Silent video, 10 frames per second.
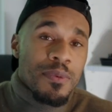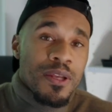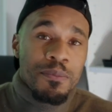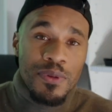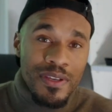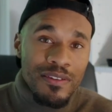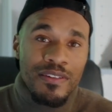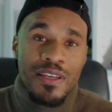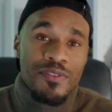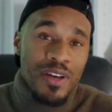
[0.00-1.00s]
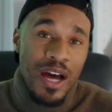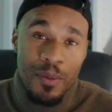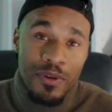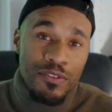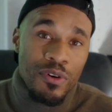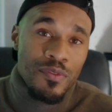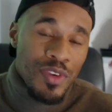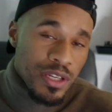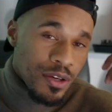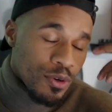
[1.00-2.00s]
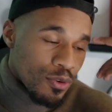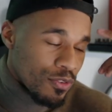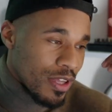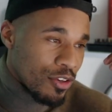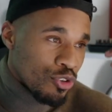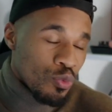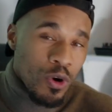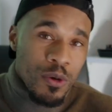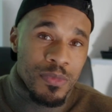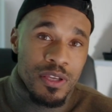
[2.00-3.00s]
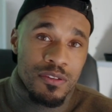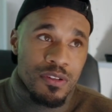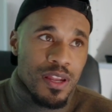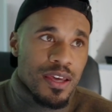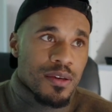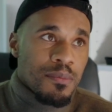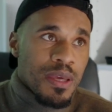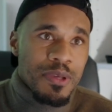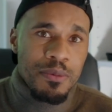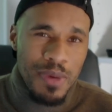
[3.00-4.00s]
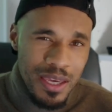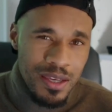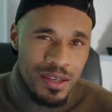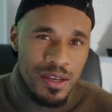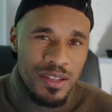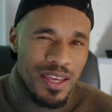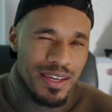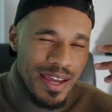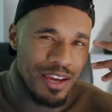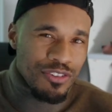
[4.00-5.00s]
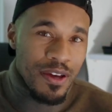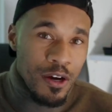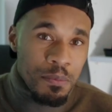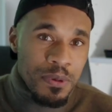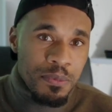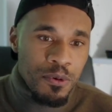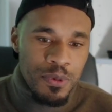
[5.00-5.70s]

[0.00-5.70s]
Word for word: and please leave comments on videos that you want me to like maybe make that can actually help people,